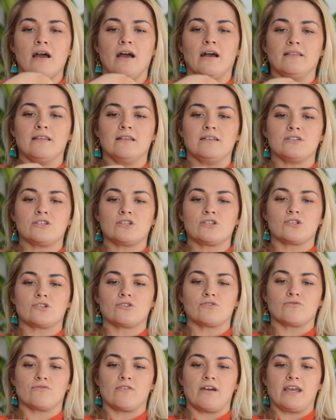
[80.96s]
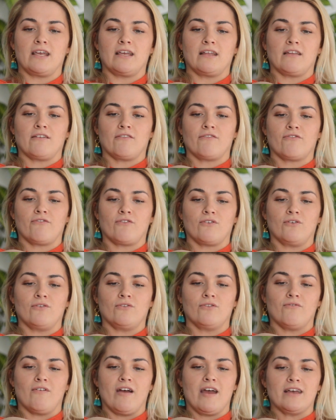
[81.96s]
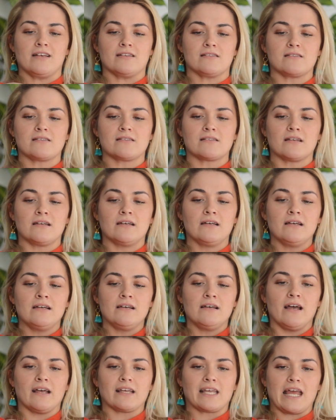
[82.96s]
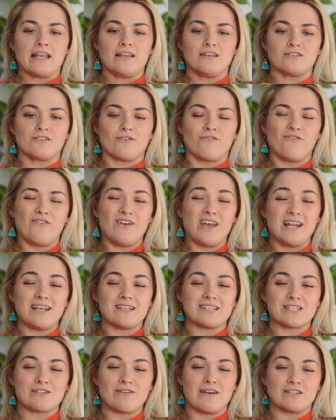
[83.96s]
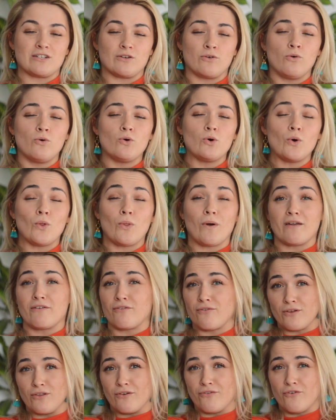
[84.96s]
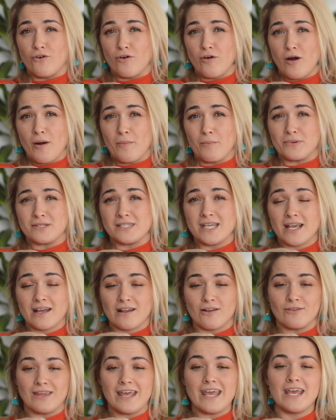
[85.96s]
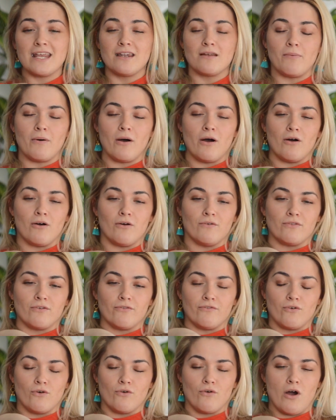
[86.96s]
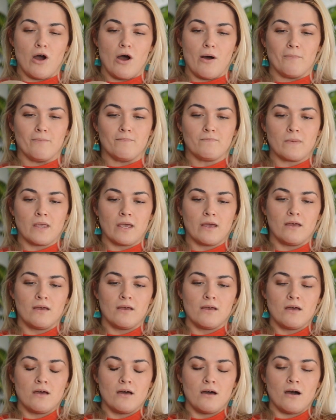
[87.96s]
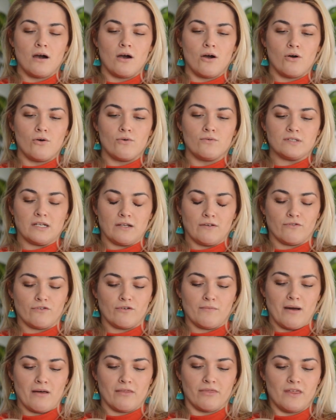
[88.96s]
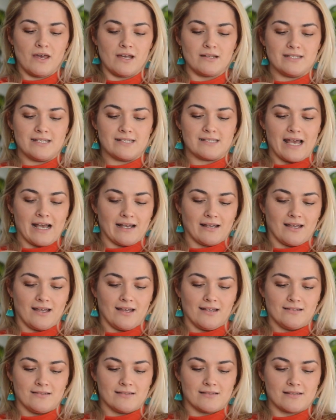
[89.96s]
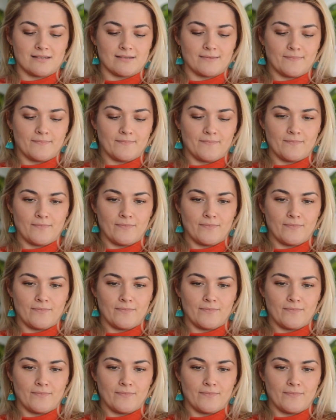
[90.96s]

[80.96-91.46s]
and then straightening through the wrist. Again, you should feel it stretching all the way through the forearm, particularly on the inner part of the forearm. Holding for about 30 seconds.